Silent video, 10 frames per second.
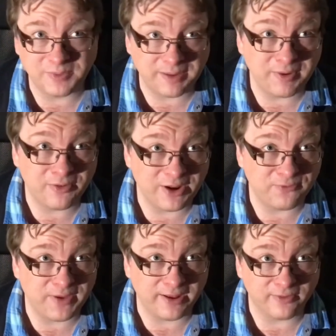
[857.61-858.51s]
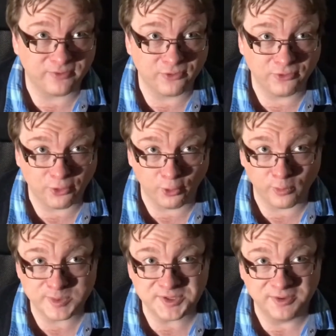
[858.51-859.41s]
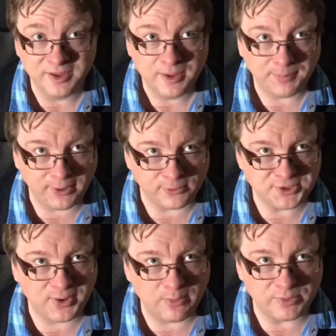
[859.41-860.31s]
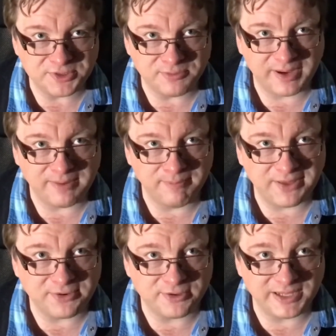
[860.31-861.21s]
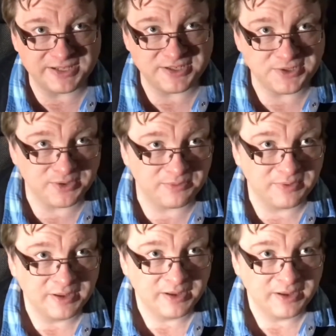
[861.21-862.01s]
I'm a great fan of Roy Orbison, but also I wanted my mother to listen to it